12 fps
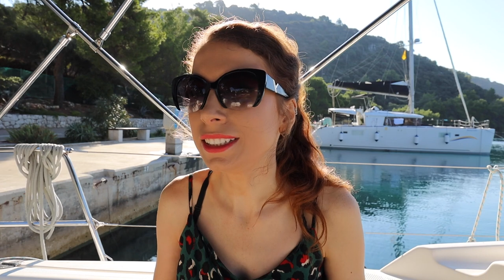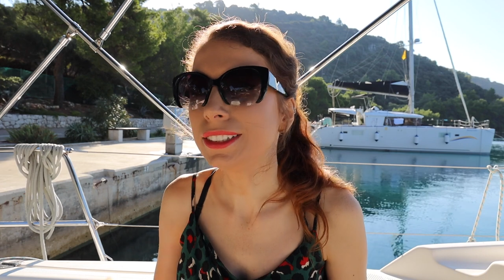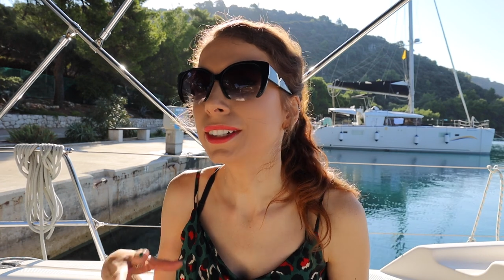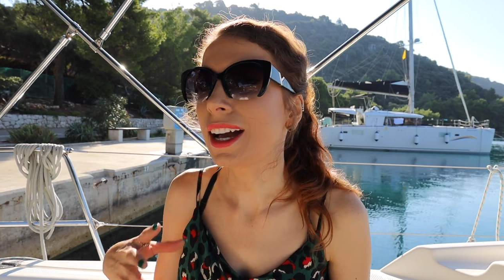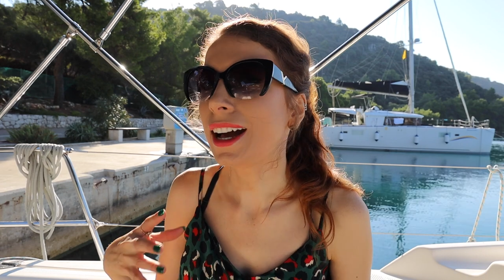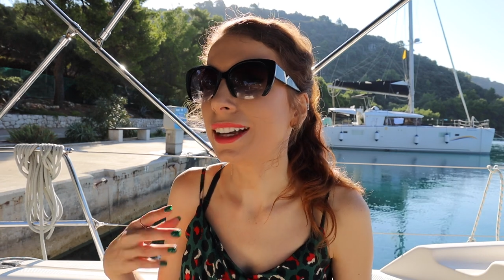
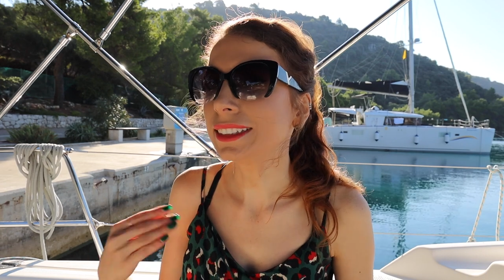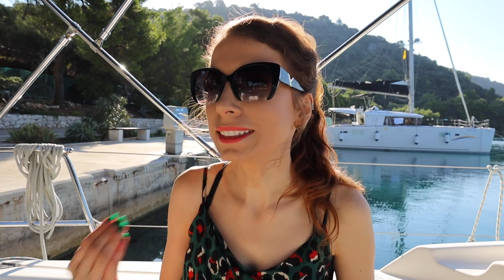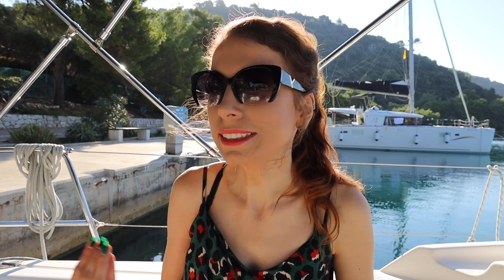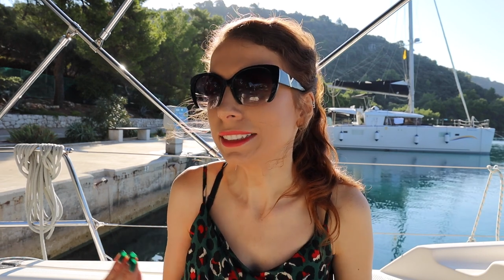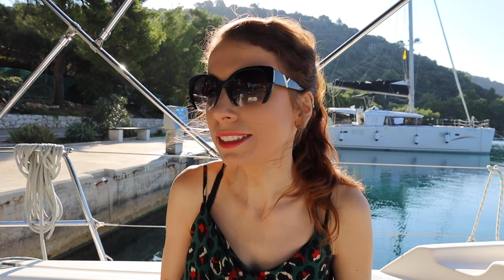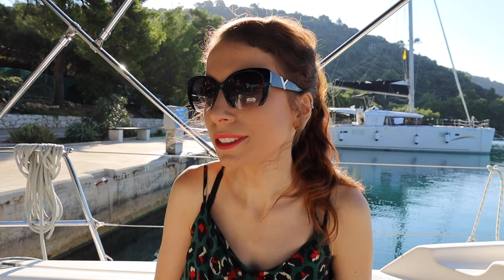You can't
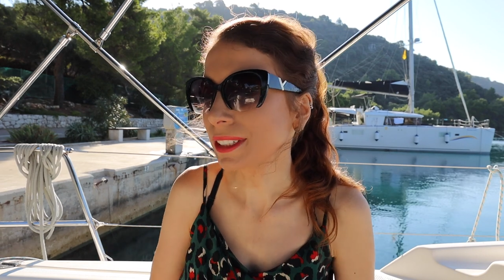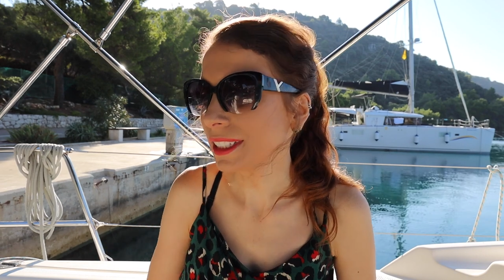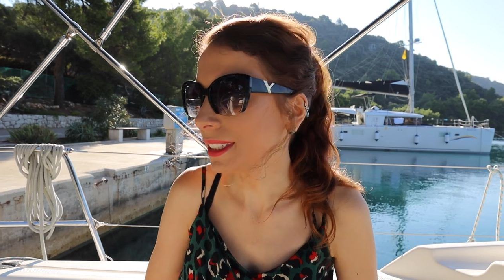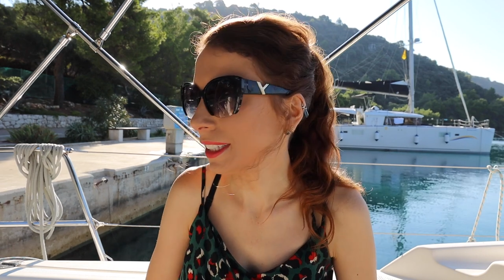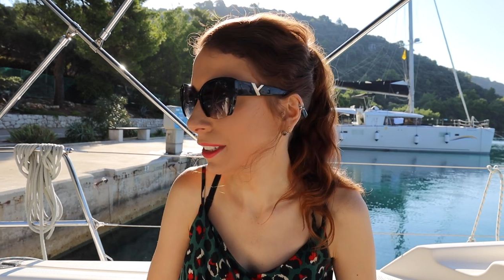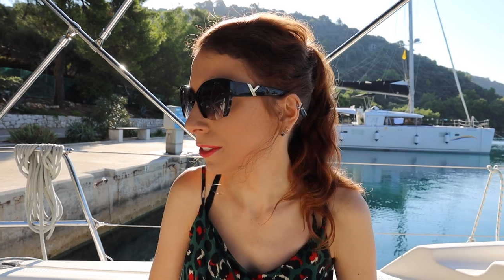really
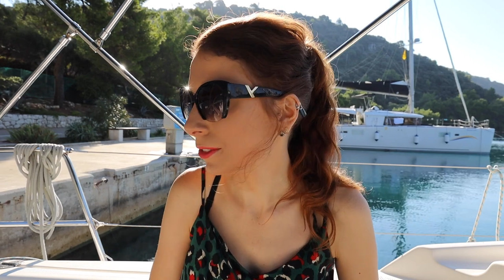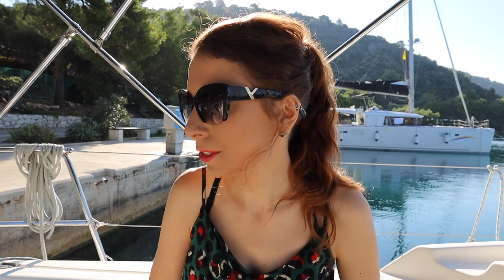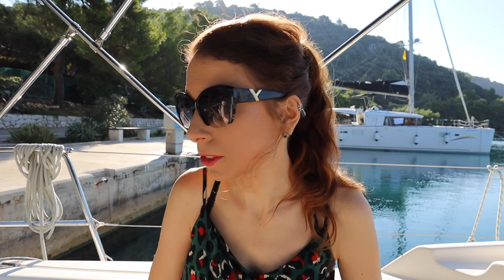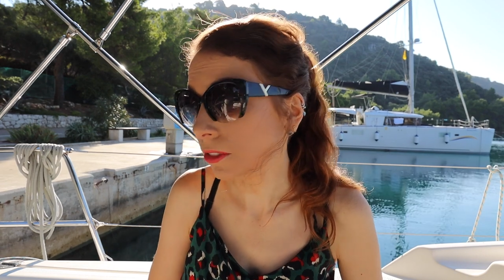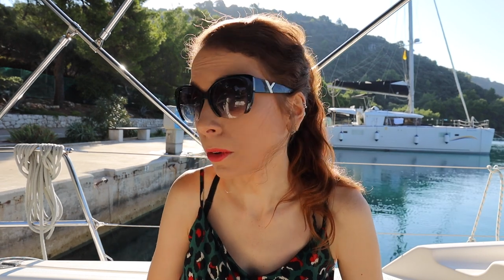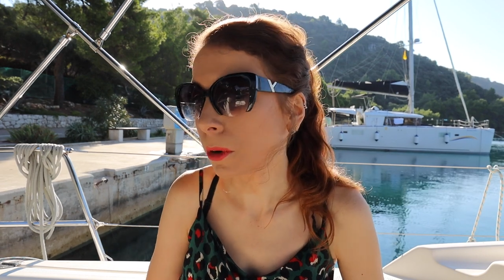see
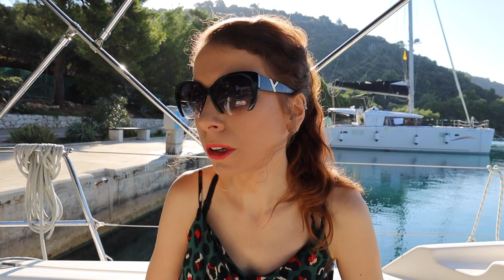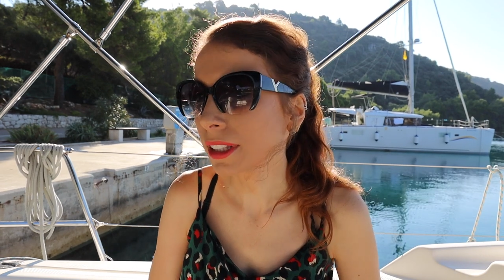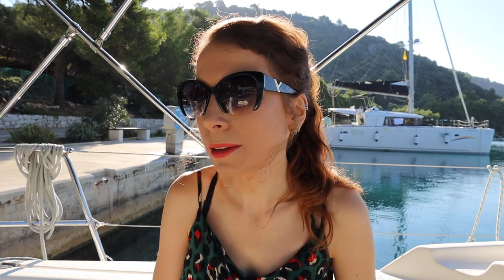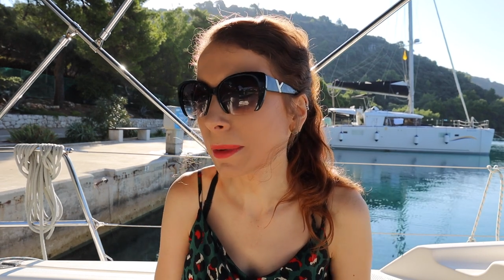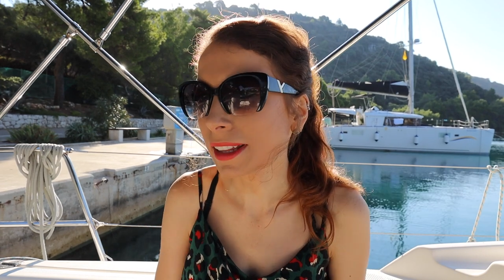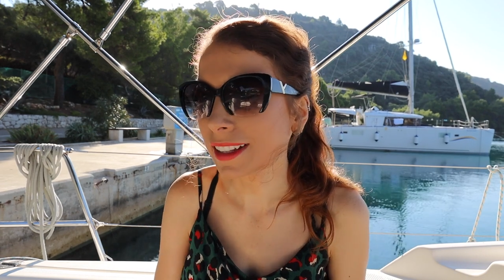through the
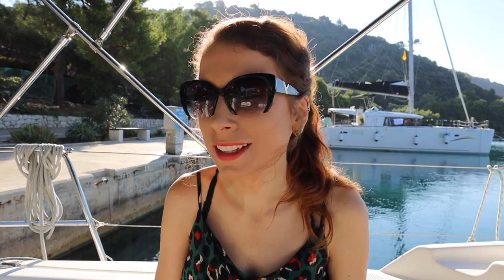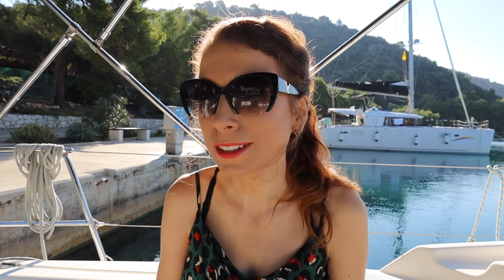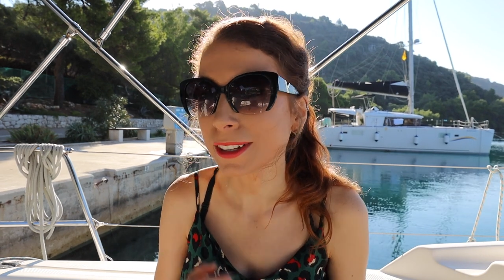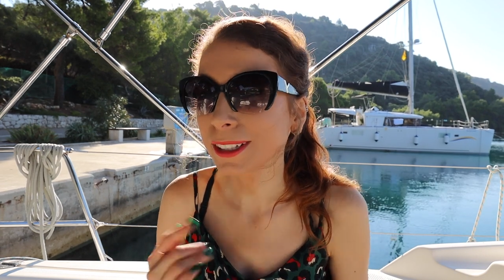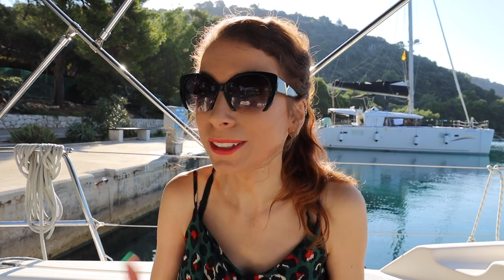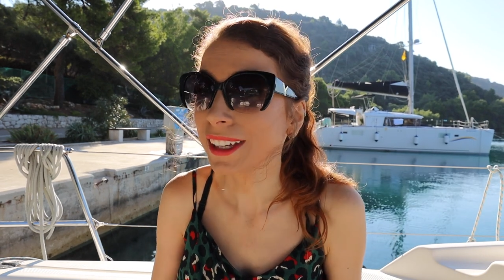water, but
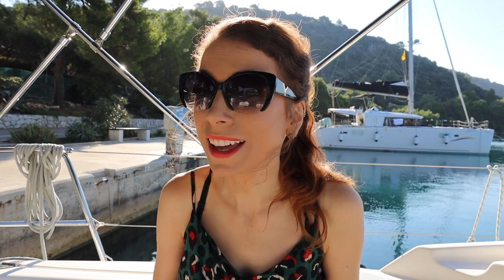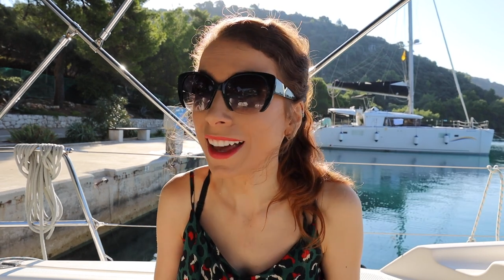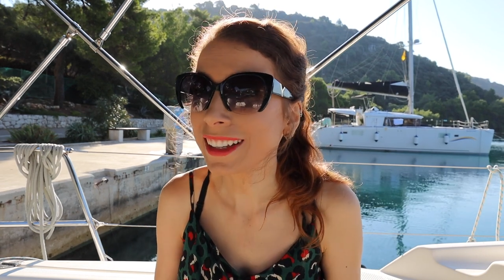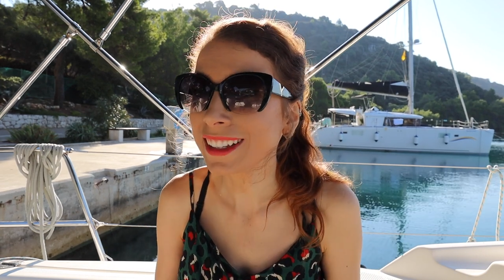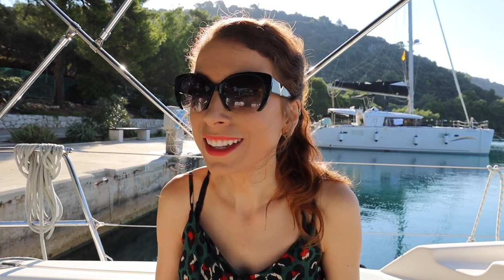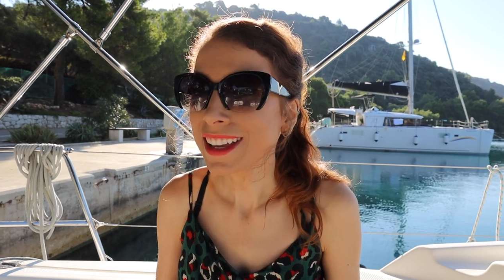this one you
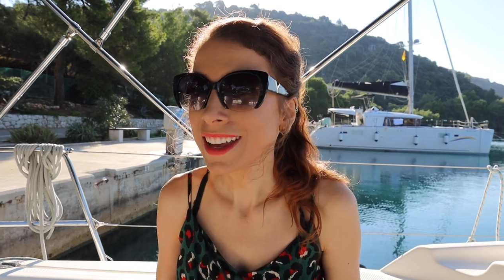can.